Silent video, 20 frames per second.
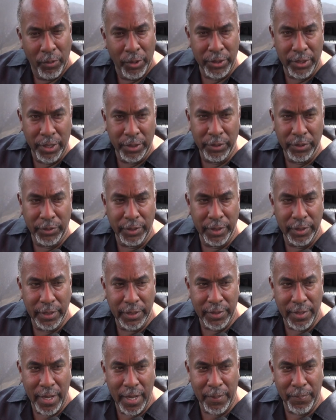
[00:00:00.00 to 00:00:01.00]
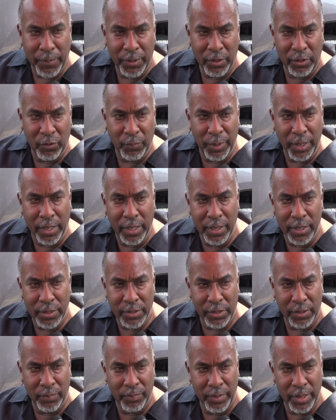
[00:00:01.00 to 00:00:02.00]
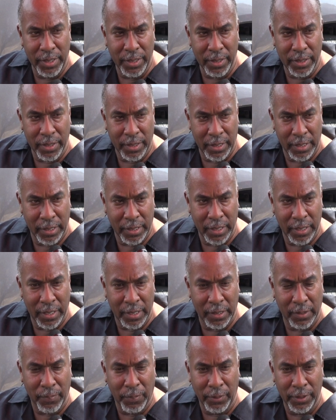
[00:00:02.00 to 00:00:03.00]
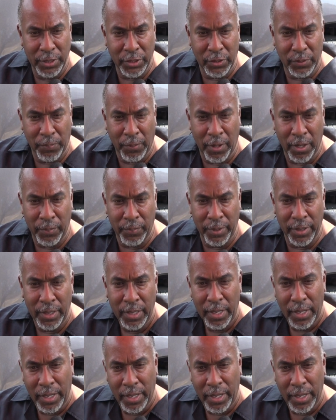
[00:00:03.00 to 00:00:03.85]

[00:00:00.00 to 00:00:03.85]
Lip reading: Well, the other thing that's happened is because the media and the police department